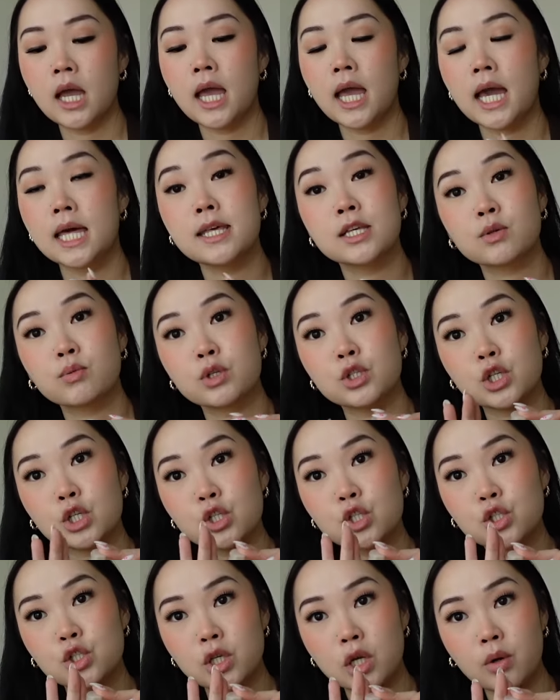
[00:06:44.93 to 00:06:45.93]
and this one is
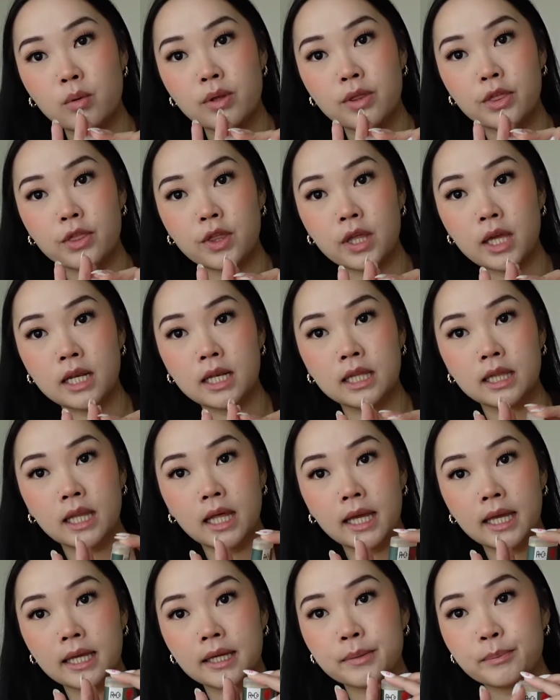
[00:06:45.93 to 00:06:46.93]
just so thin and
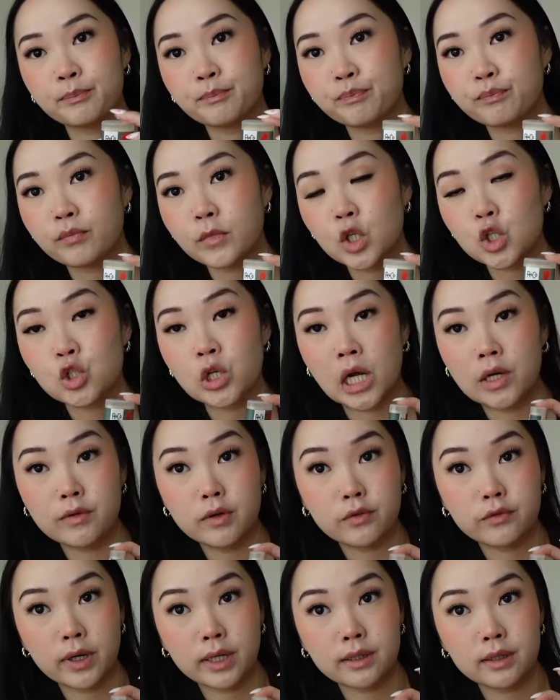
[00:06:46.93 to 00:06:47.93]
like travel
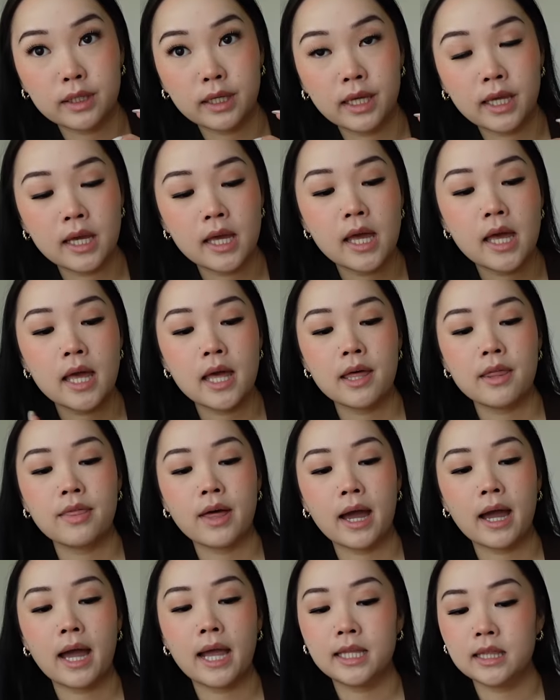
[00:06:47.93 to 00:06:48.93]
friendly
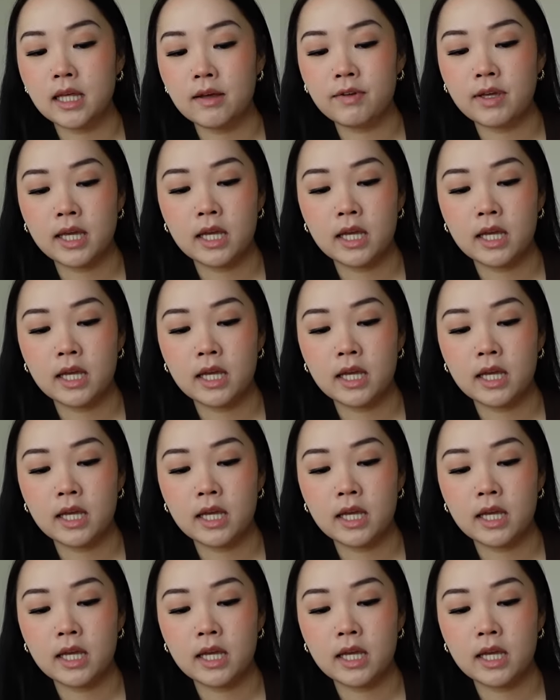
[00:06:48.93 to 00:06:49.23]
that I love it.